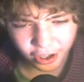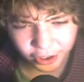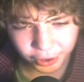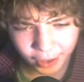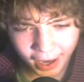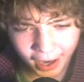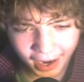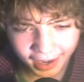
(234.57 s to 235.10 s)

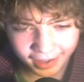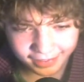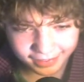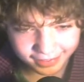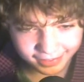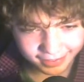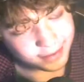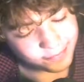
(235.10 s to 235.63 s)
Rise.
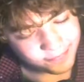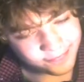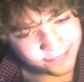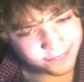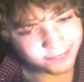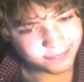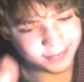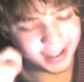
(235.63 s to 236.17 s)

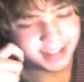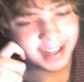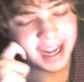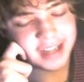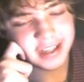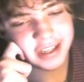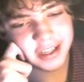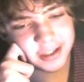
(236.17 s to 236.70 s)

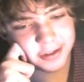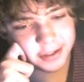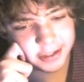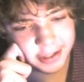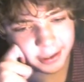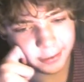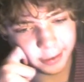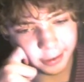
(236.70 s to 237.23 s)
That's an
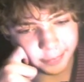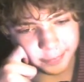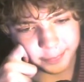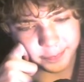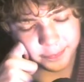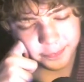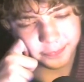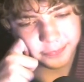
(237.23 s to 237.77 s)
interesting one.
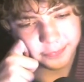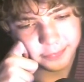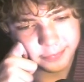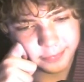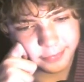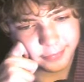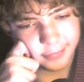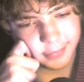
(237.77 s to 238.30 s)

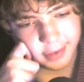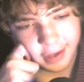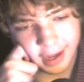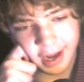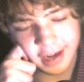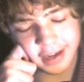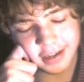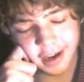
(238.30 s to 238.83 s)

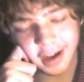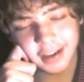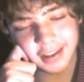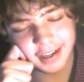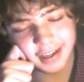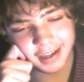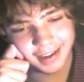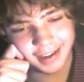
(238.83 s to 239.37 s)
I did not
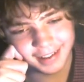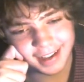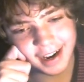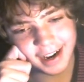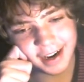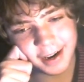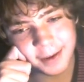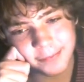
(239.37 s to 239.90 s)
think
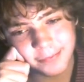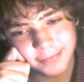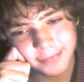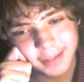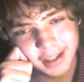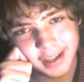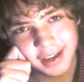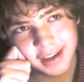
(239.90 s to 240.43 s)
that,
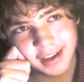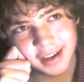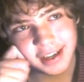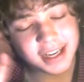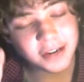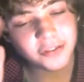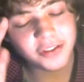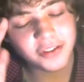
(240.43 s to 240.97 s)
because
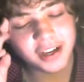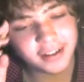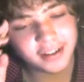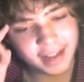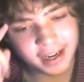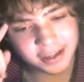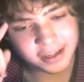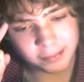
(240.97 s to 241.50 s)
I don't think of
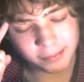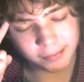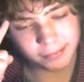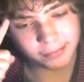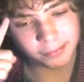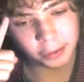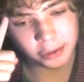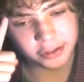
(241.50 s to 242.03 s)
that as
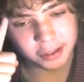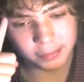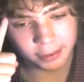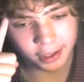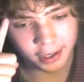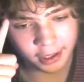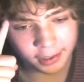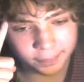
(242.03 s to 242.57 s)
multiplayer.